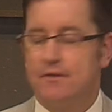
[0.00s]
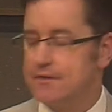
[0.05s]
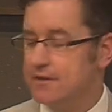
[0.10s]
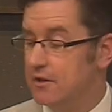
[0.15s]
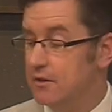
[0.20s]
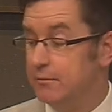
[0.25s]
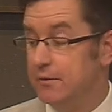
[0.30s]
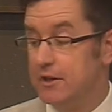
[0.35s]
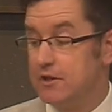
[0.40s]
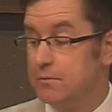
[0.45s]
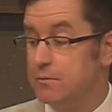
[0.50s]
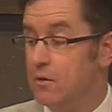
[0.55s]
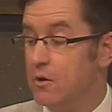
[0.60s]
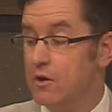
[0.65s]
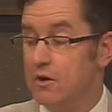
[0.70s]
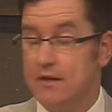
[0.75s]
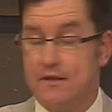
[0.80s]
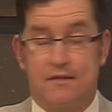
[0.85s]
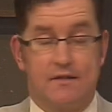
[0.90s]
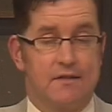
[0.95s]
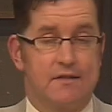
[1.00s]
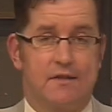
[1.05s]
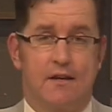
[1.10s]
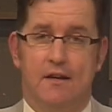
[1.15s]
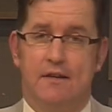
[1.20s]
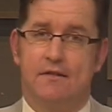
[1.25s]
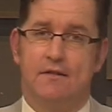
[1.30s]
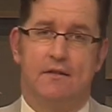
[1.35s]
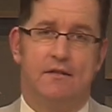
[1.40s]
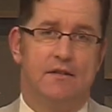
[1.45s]
So much more is
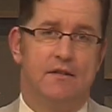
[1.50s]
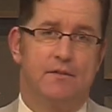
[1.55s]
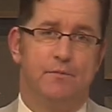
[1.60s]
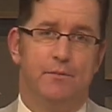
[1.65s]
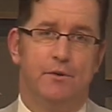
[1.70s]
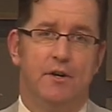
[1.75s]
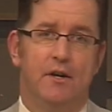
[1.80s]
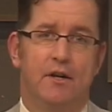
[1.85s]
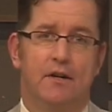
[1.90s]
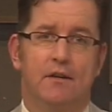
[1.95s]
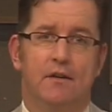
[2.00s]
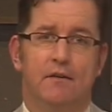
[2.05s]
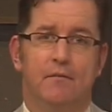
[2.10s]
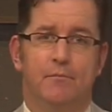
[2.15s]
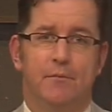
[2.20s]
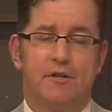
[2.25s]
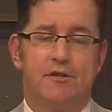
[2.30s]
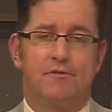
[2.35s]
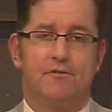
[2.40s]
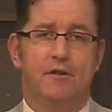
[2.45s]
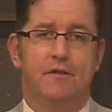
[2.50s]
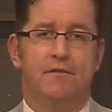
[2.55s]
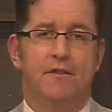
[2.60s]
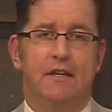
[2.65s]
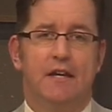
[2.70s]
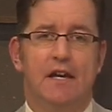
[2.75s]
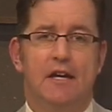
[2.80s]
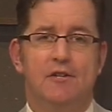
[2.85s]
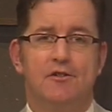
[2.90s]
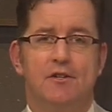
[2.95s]
discussed in this book, Mystery of
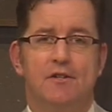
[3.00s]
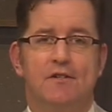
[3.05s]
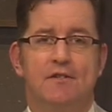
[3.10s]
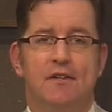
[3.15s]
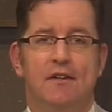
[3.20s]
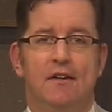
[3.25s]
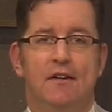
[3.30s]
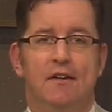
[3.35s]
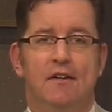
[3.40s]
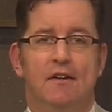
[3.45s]
the Ages,